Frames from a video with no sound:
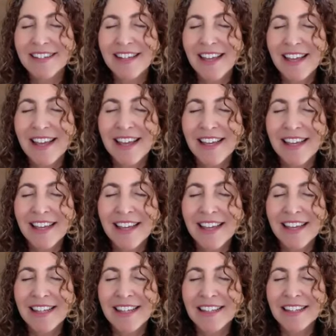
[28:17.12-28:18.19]
taking
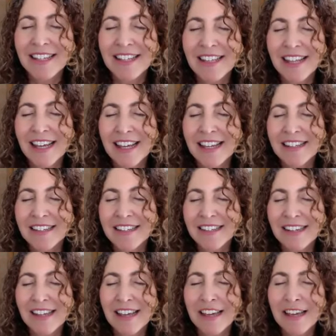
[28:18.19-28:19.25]
in the
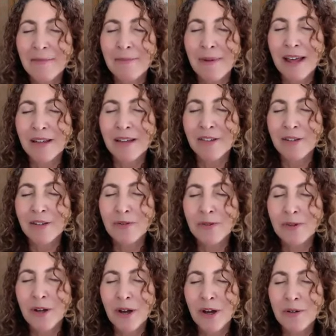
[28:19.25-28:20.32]
landscape as
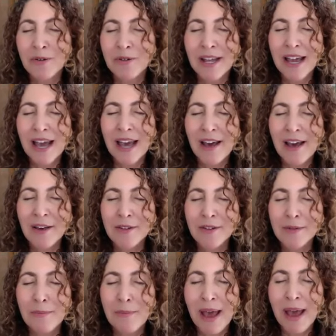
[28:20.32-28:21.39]
you go
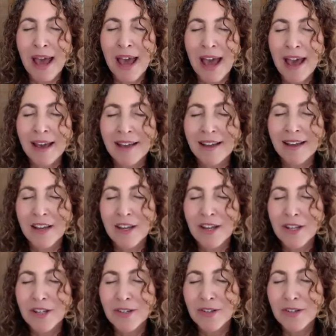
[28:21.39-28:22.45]
down back
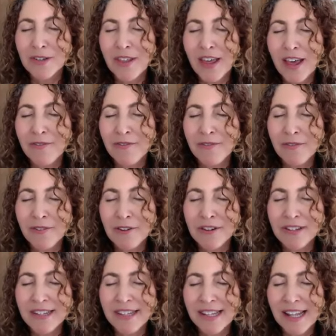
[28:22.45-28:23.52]
to that
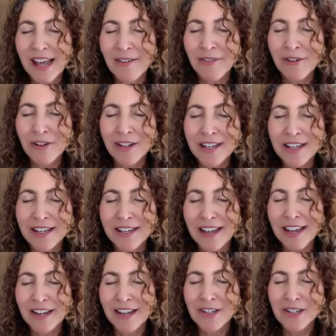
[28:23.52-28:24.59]
first level in
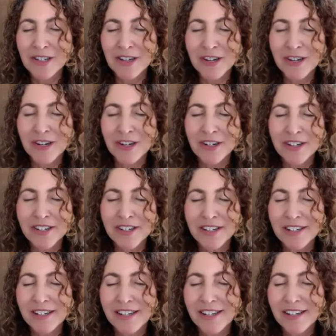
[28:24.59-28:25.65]
nature
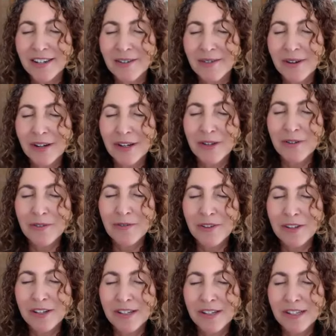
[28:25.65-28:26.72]
where you
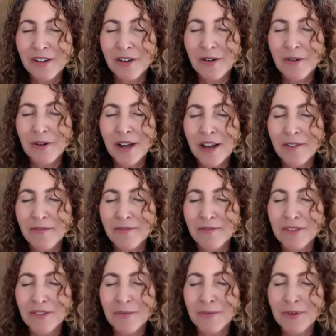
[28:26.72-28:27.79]
feel so
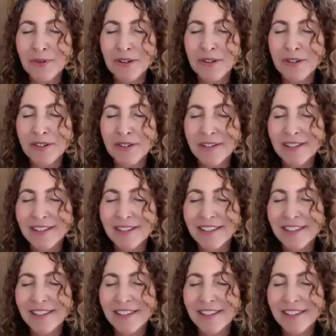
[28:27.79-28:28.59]
comfortable.